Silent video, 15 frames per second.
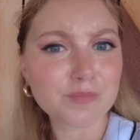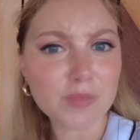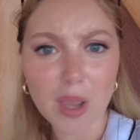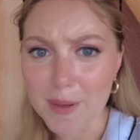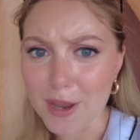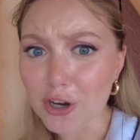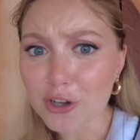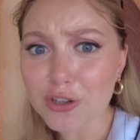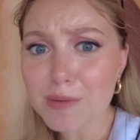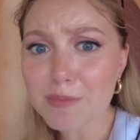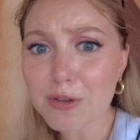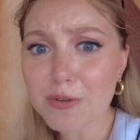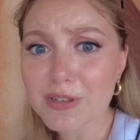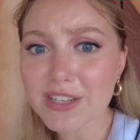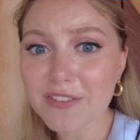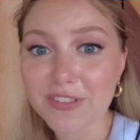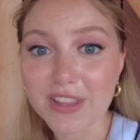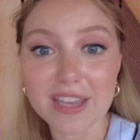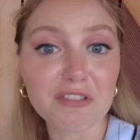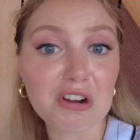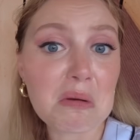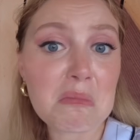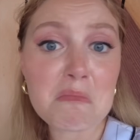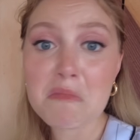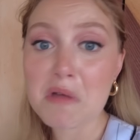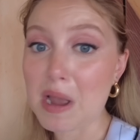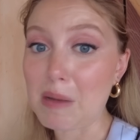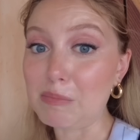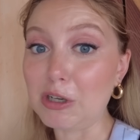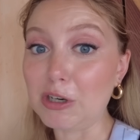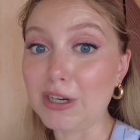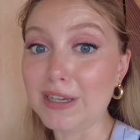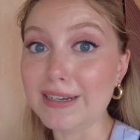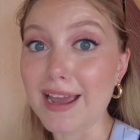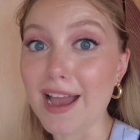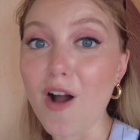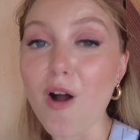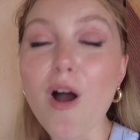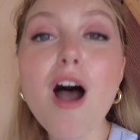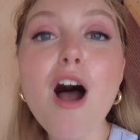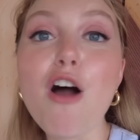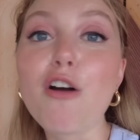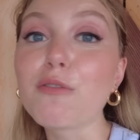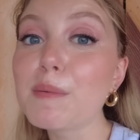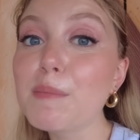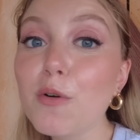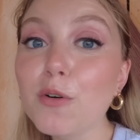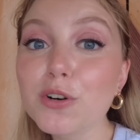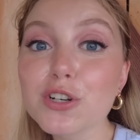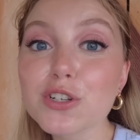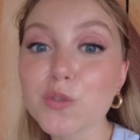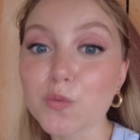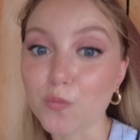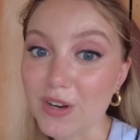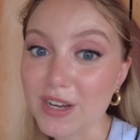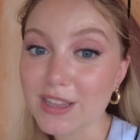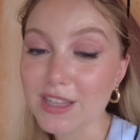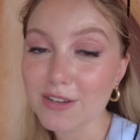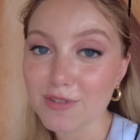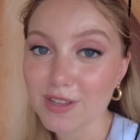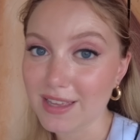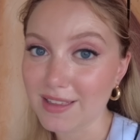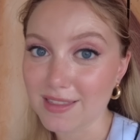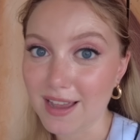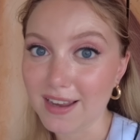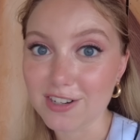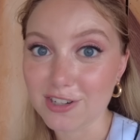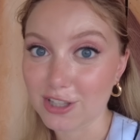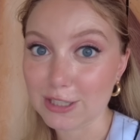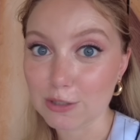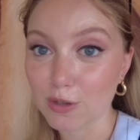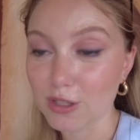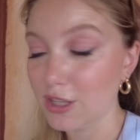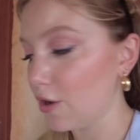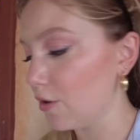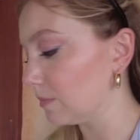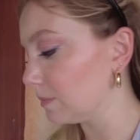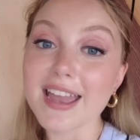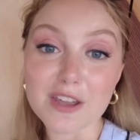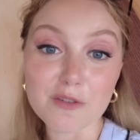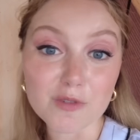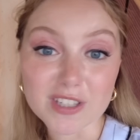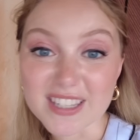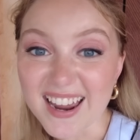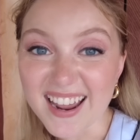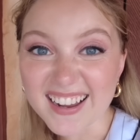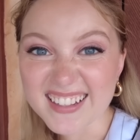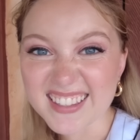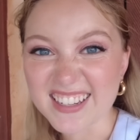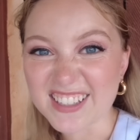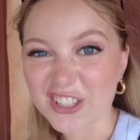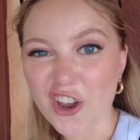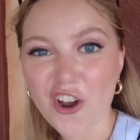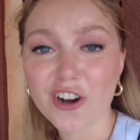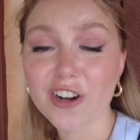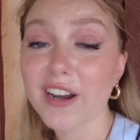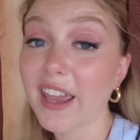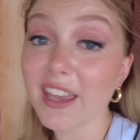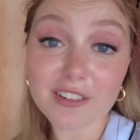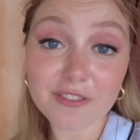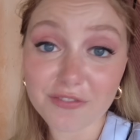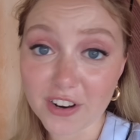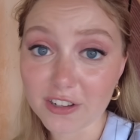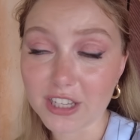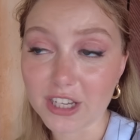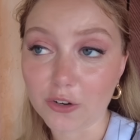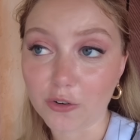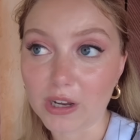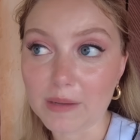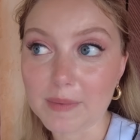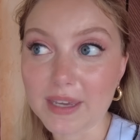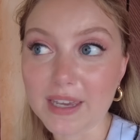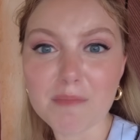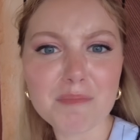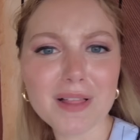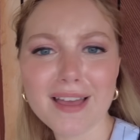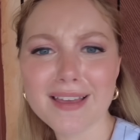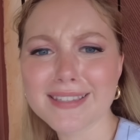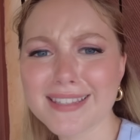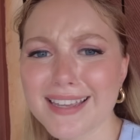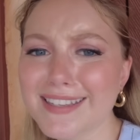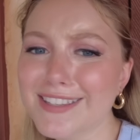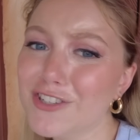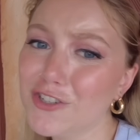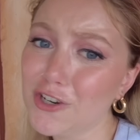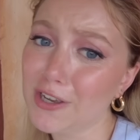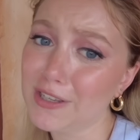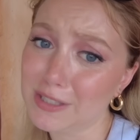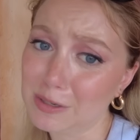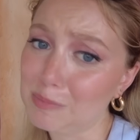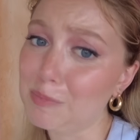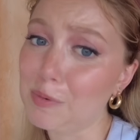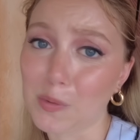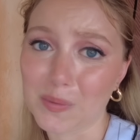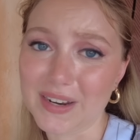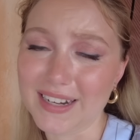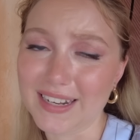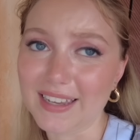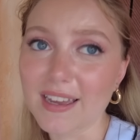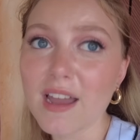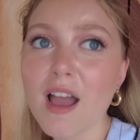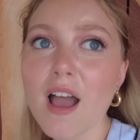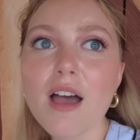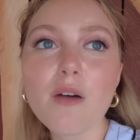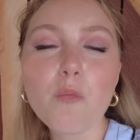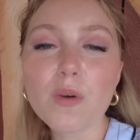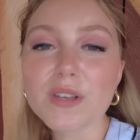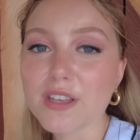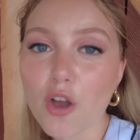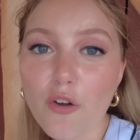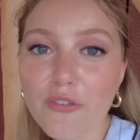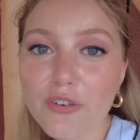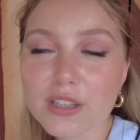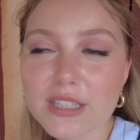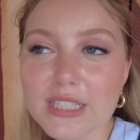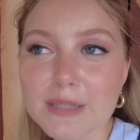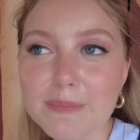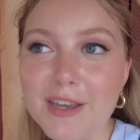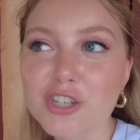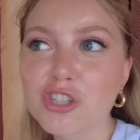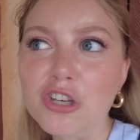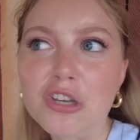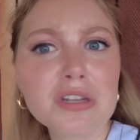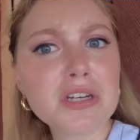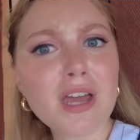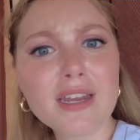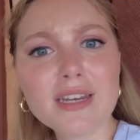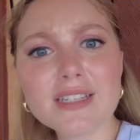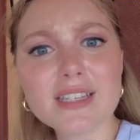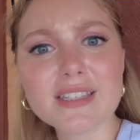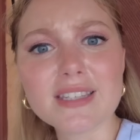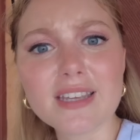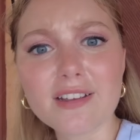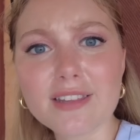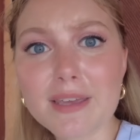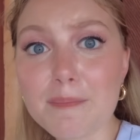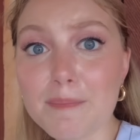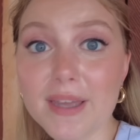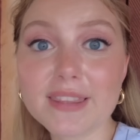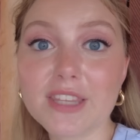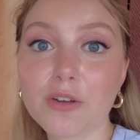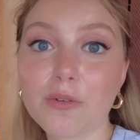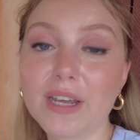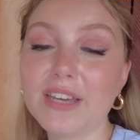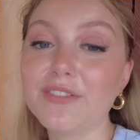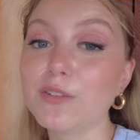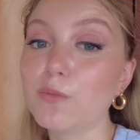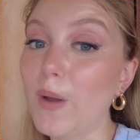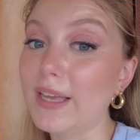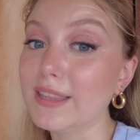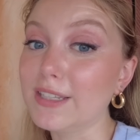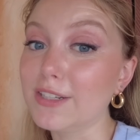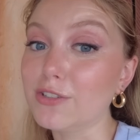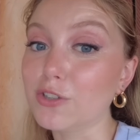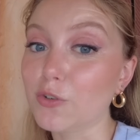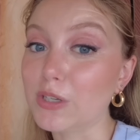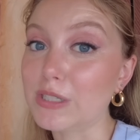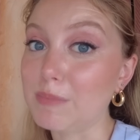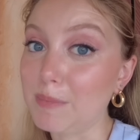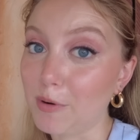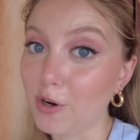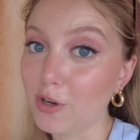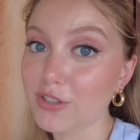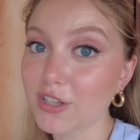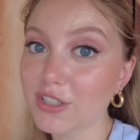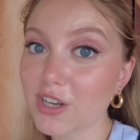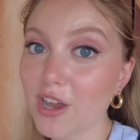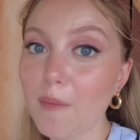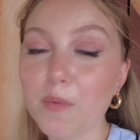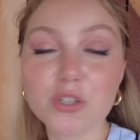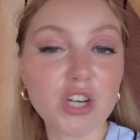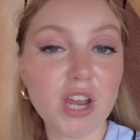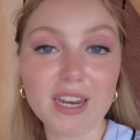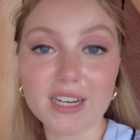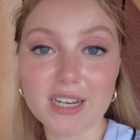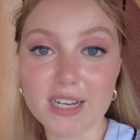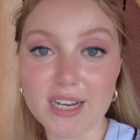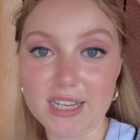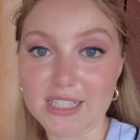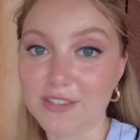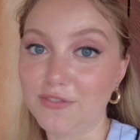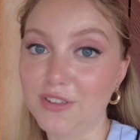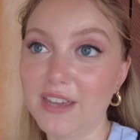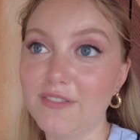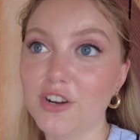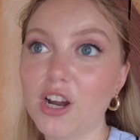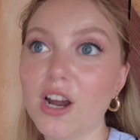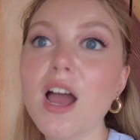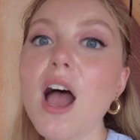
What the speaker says: Apparently blue is a flavor. I'm learning now. Our reporters really, really liked this one though. It was nice and tart and fairly creamy, plus it's just pretty. Was it overly special? Not necessarily, but there were even white little crispy curls on top, which added a nice flavor.